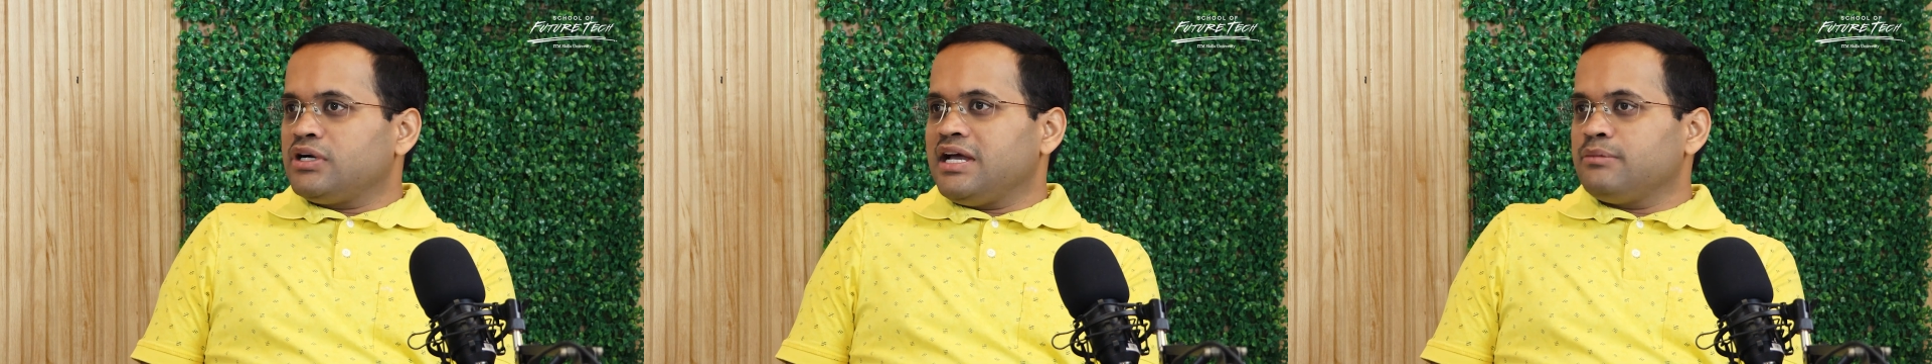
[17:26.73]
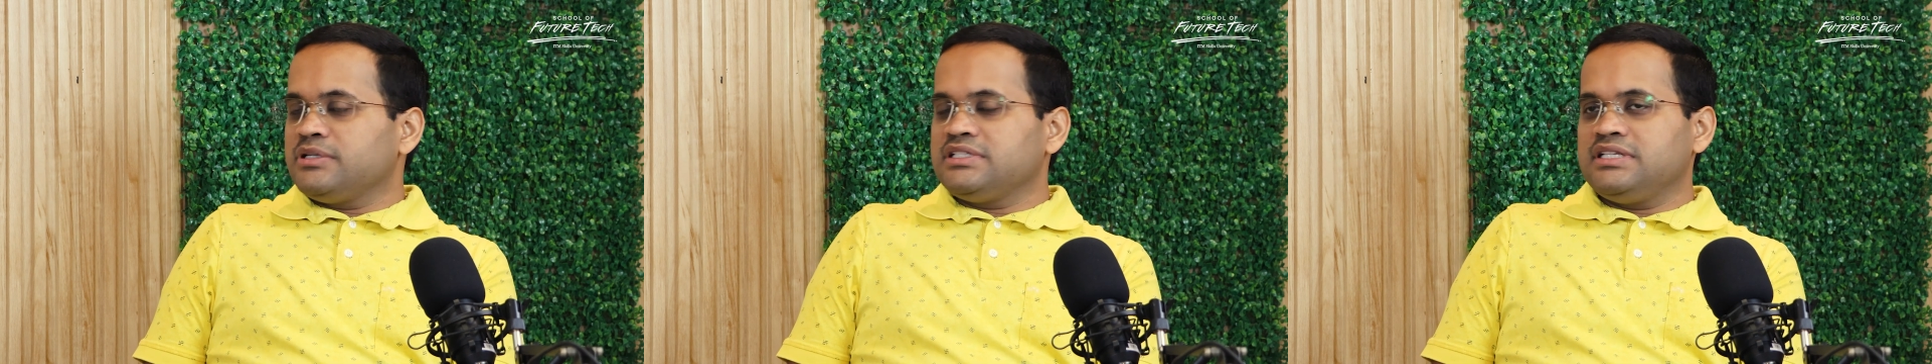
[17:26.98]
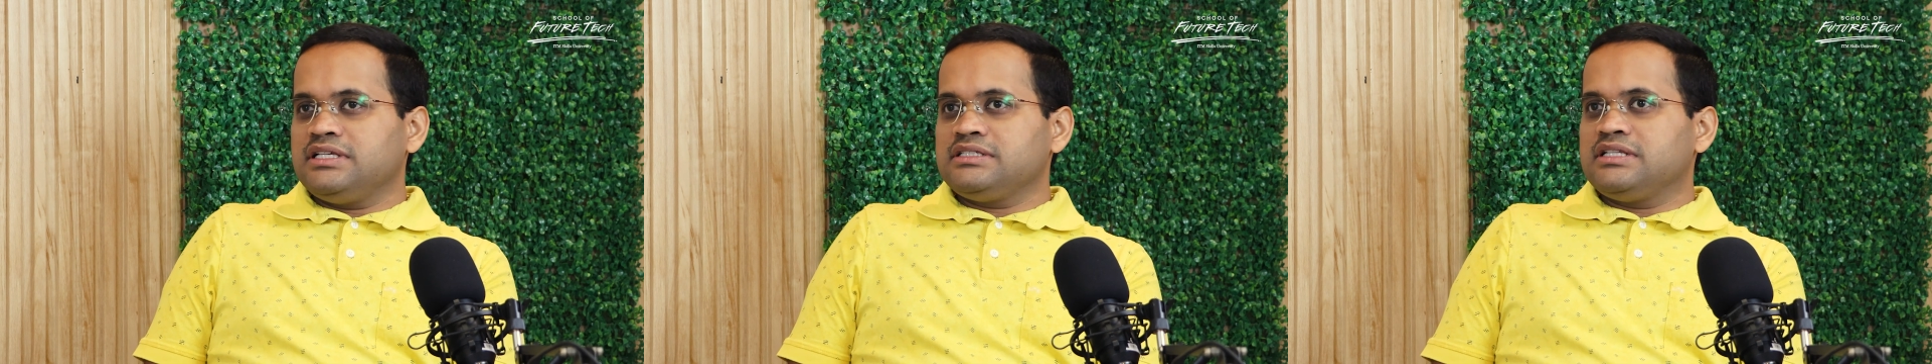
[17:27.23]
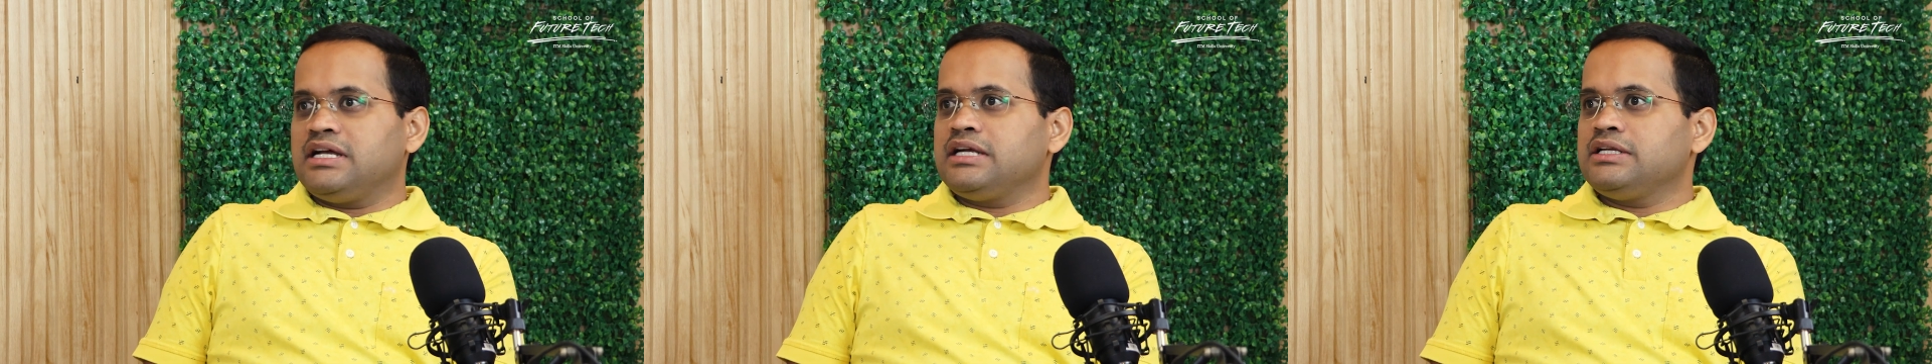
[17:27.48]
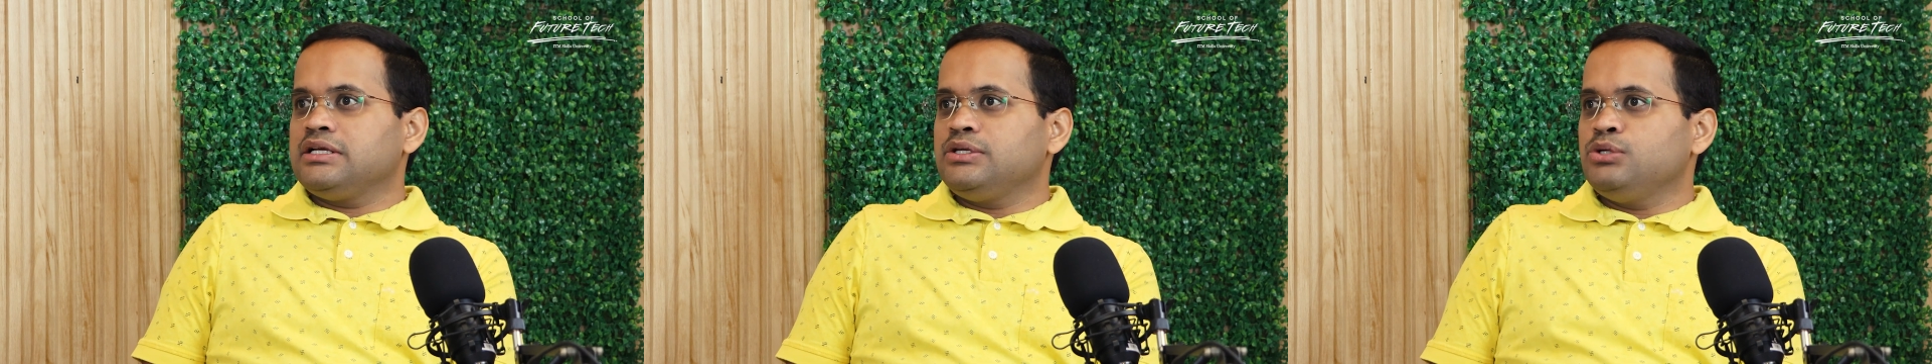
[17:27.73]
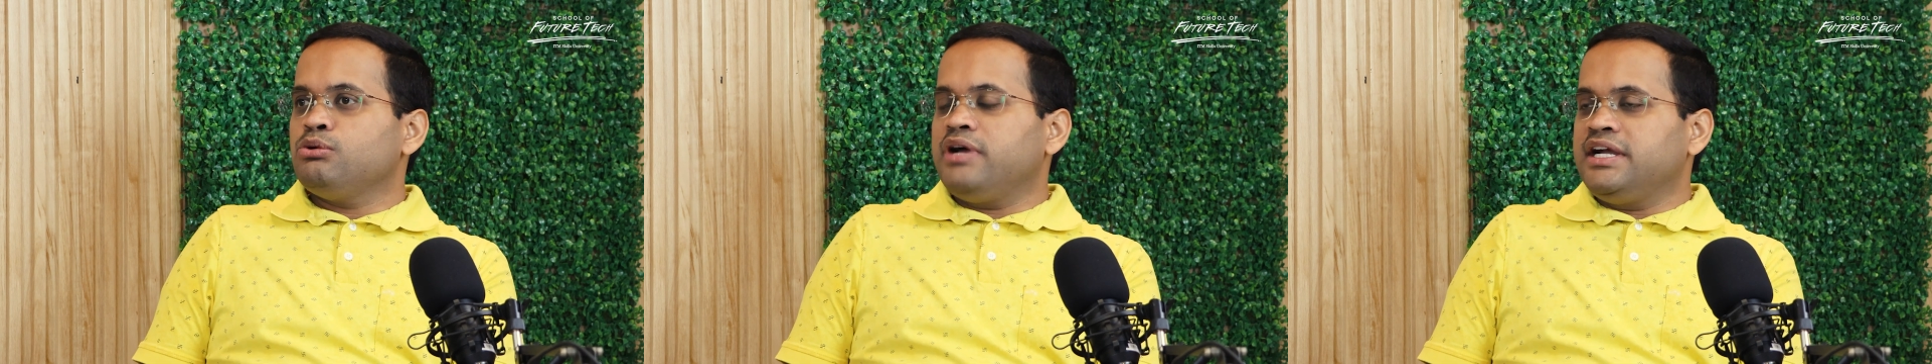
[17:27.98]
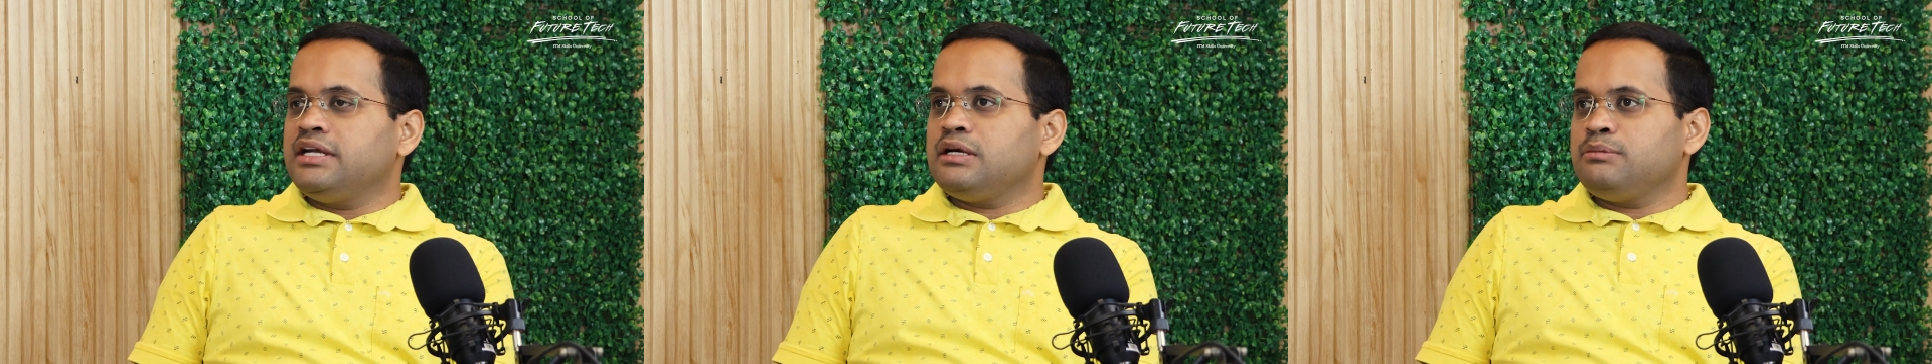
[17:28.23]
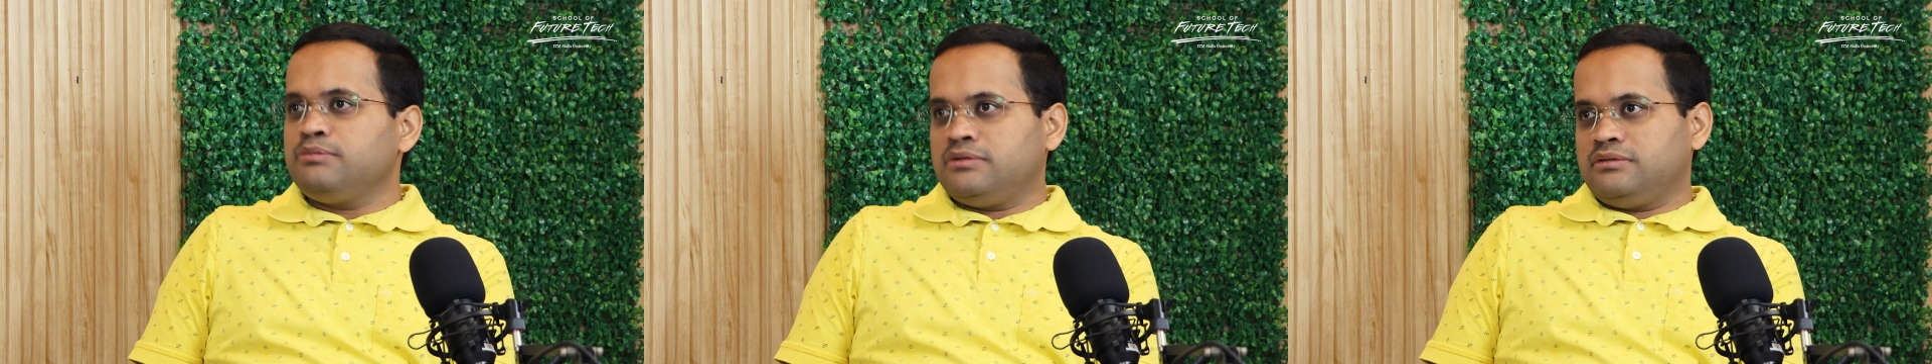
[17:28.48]
what happens is that you
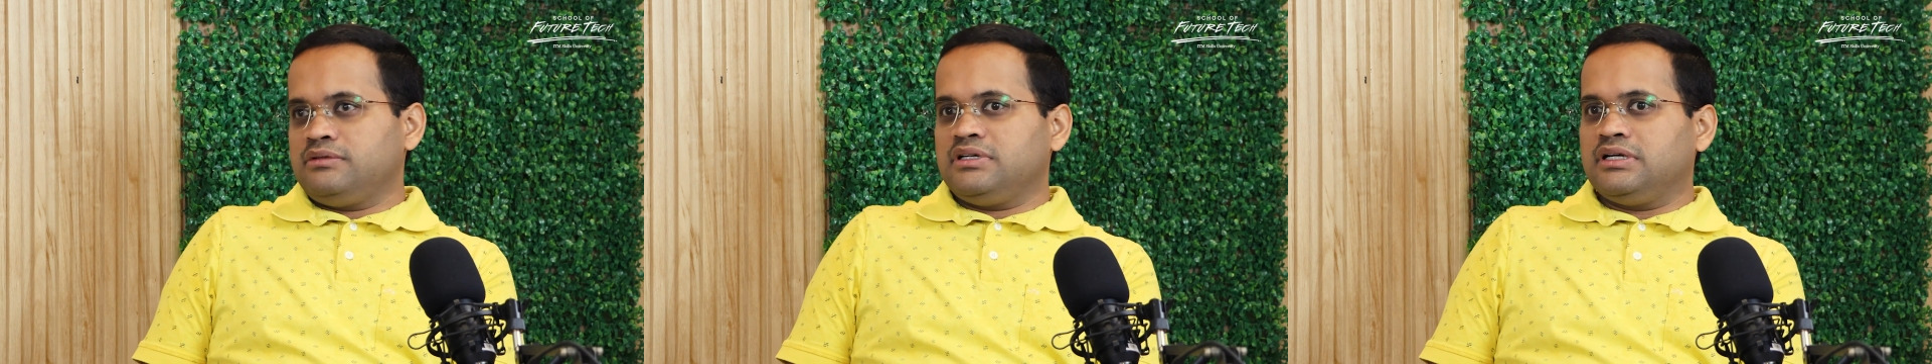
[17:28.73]
end up